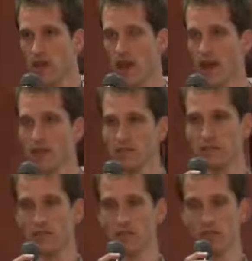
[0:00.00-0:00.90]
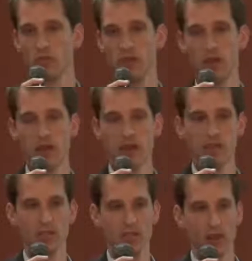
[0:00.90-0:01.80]
As industry and
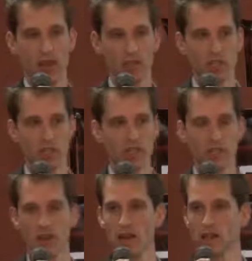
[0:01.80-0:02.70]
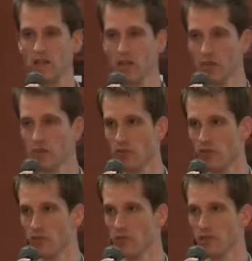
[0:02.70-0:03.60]
as supply chains and as national
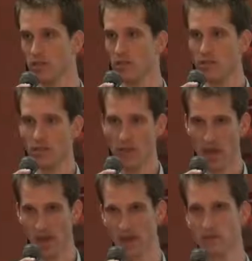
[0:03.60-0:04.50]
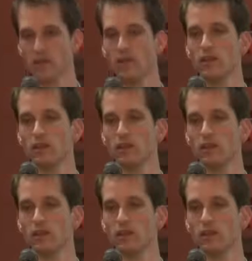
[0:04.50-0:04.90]
governments demand